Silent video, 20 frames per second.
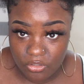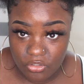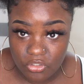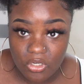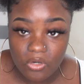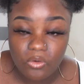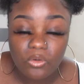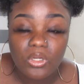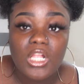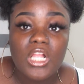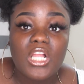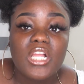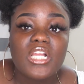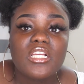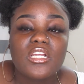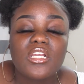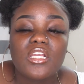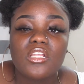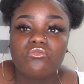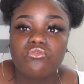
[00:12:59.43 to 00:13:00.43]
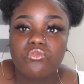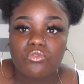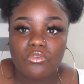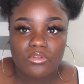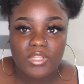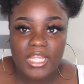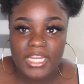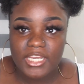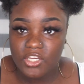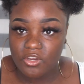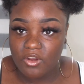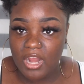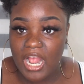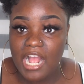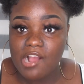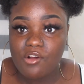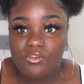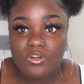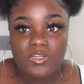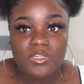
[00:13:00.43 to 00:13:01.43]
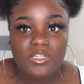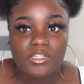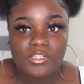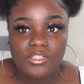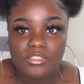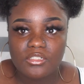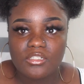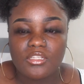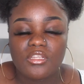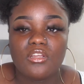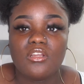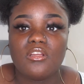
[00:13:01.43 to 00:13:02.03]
So for like your outer,